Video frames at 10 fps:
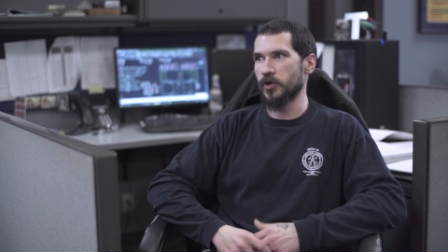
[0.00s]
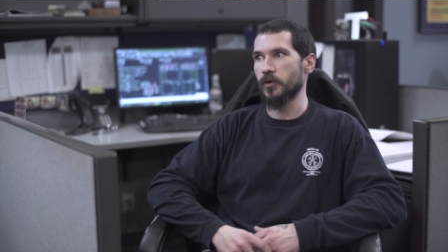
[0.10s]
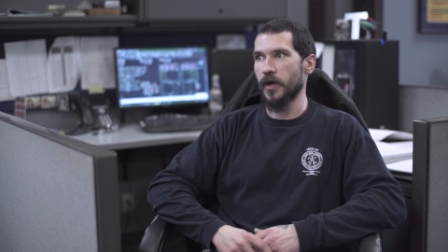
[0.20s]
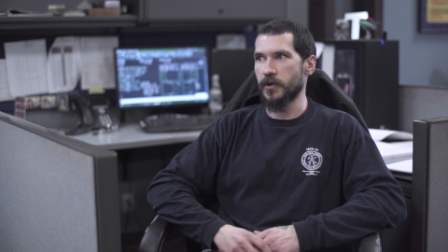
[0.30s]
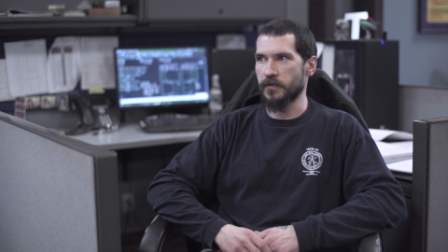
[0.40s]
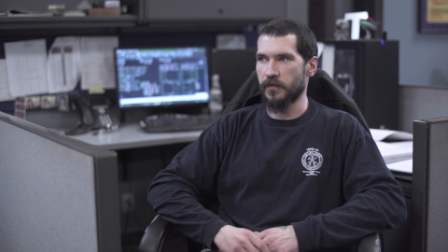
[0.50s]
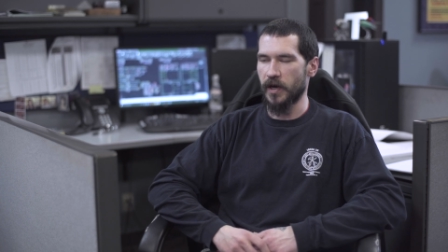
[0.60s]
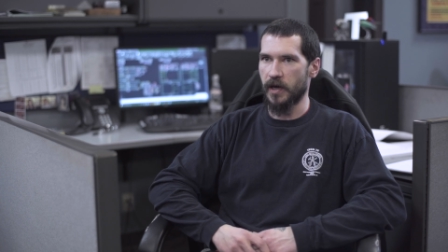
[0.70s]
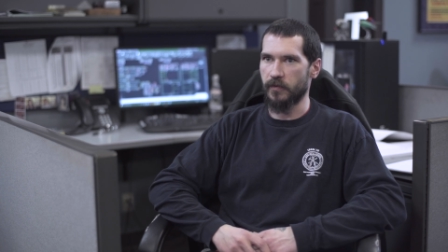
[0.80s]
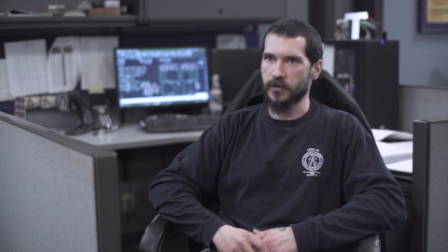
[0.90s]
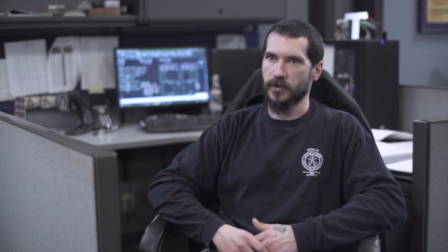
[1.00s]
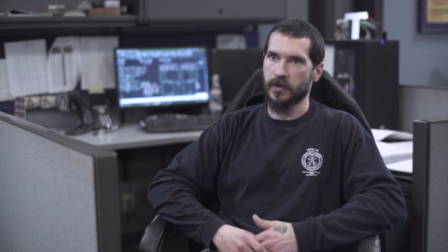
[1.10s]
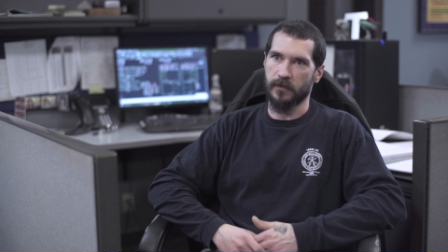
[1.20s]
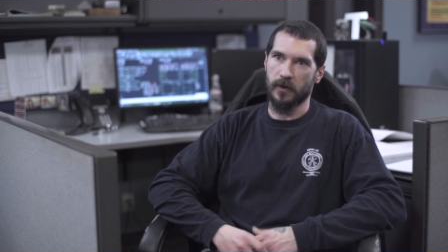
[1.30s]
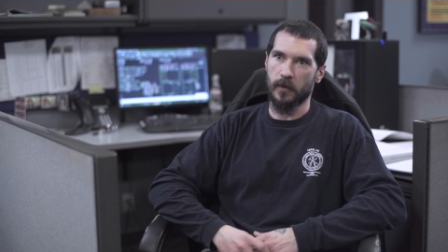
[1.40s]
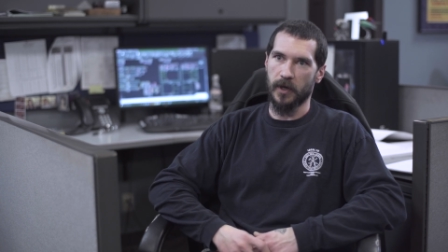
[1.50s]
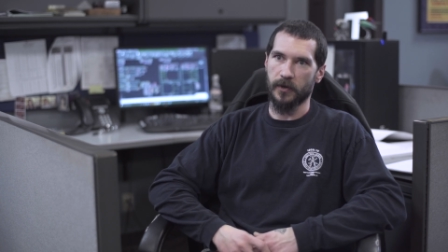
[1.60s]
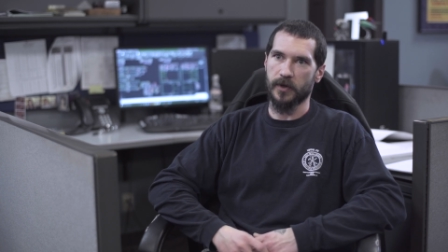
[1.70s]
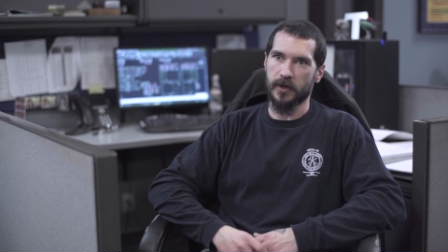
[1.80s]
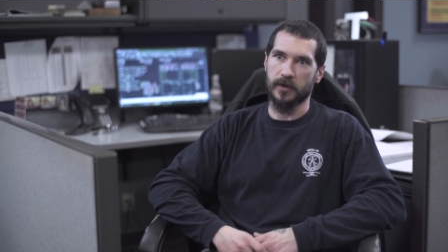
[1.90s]
2005 was looking for a
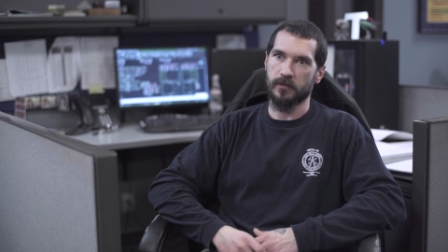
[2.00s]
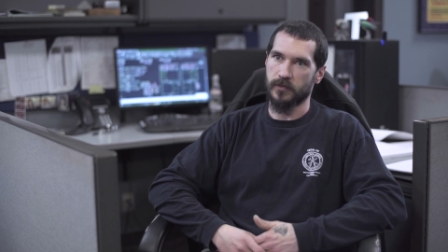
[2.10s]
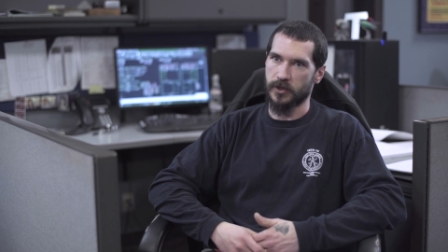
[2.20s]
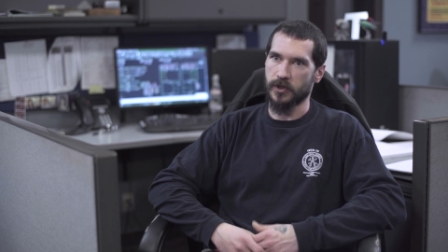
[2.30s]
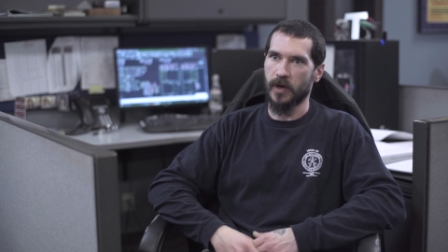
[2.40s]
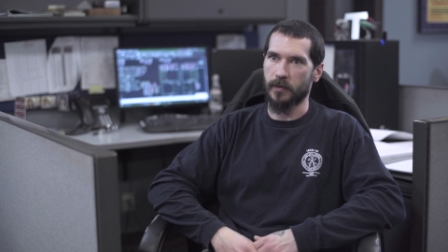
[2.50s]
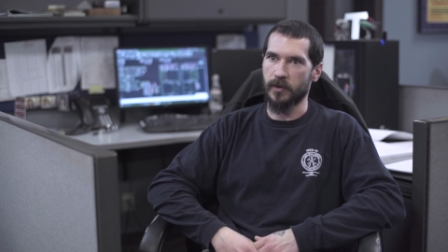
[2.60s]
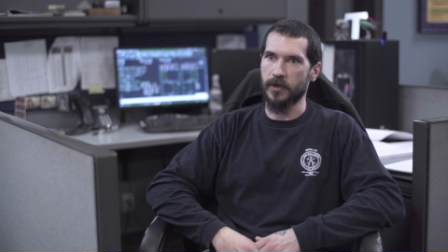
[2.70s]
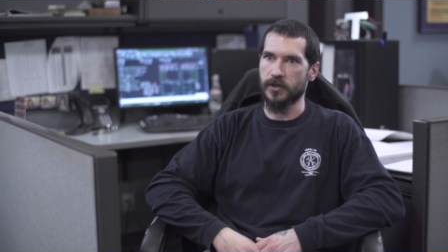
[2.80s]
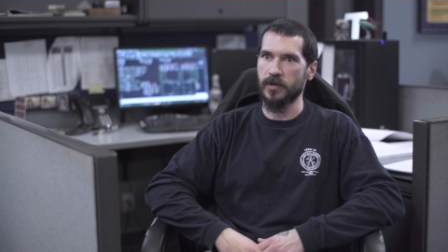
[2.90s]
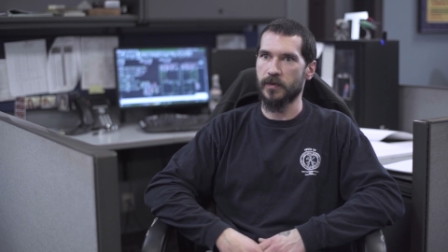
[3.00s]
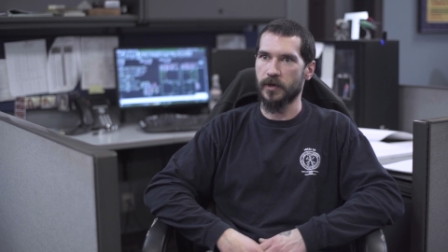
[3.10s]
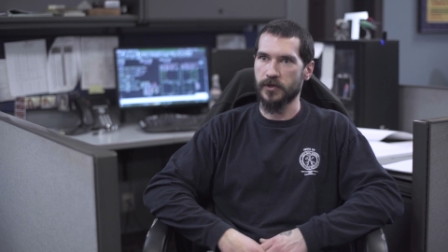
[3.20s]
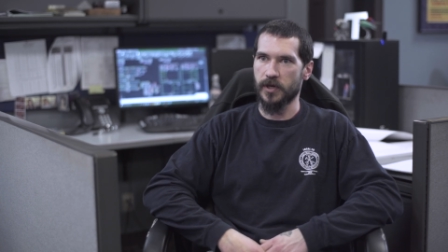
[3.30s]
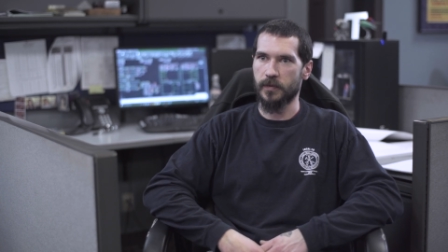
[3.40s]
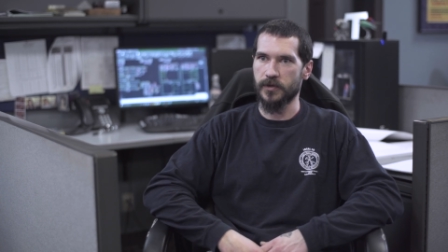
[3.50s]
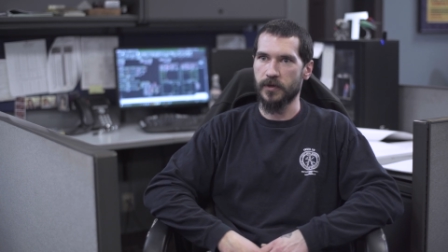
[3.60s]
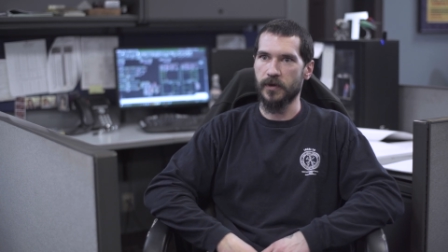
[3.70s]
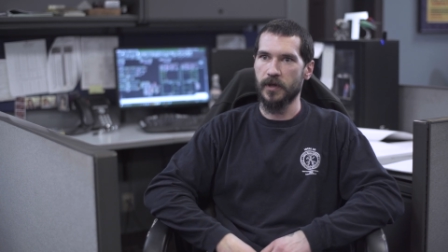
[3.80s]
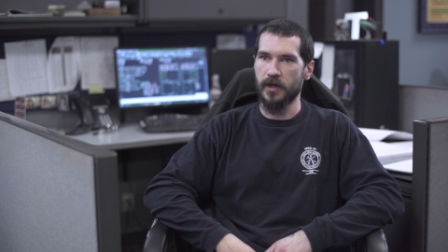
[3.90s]
welder, and it just so happened to be a sheet metal shop, so
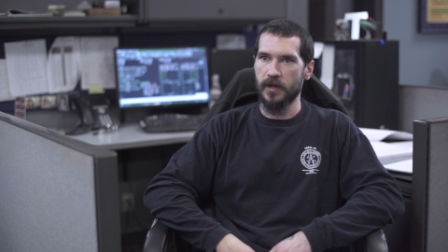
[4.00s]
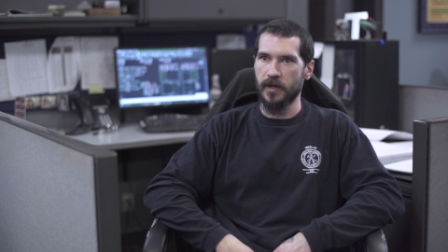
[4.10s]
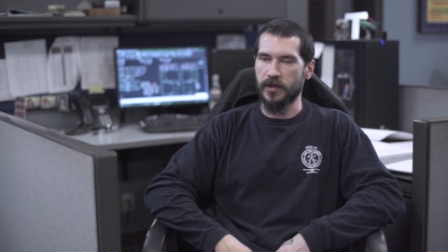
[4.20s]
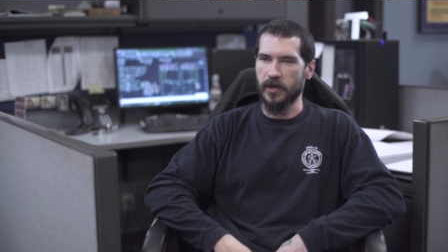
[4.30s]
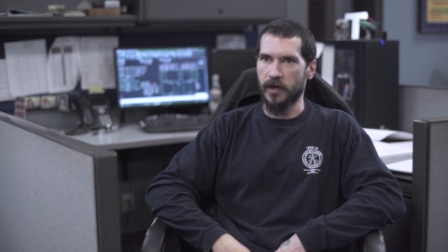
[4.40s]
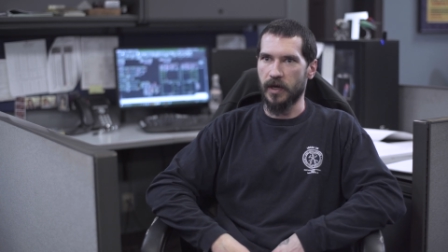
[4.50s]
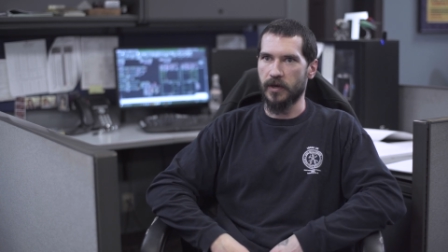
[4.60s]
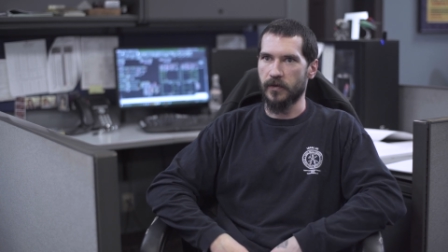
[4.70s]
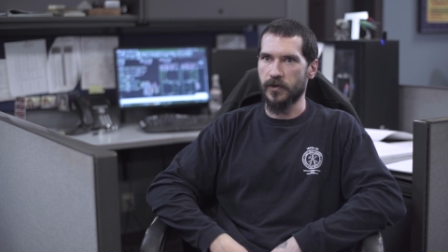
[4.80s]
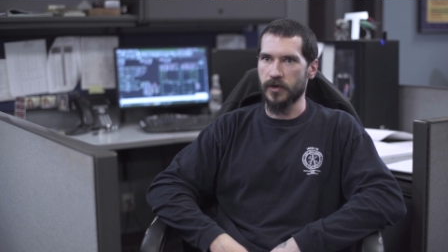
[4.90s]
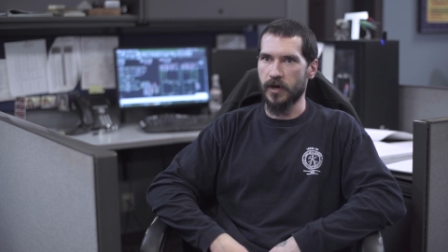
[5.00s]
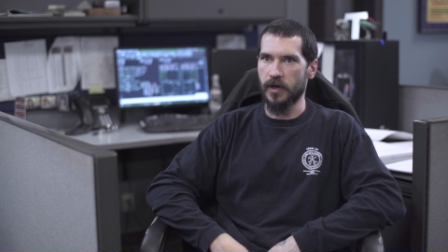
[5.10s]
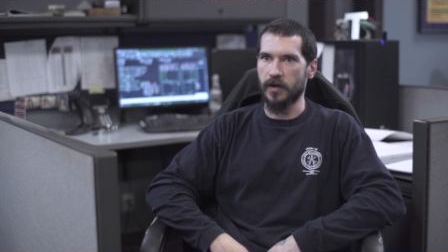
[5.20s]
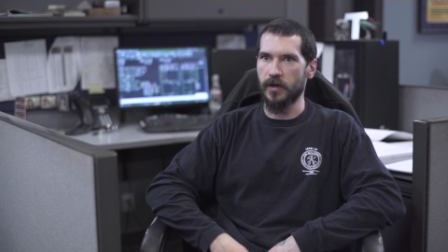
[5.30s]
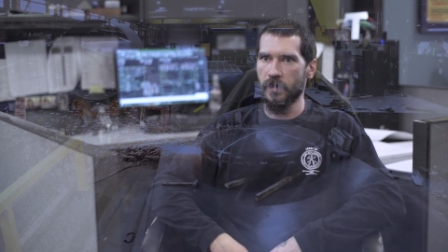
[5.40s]
that's how I got into the trade.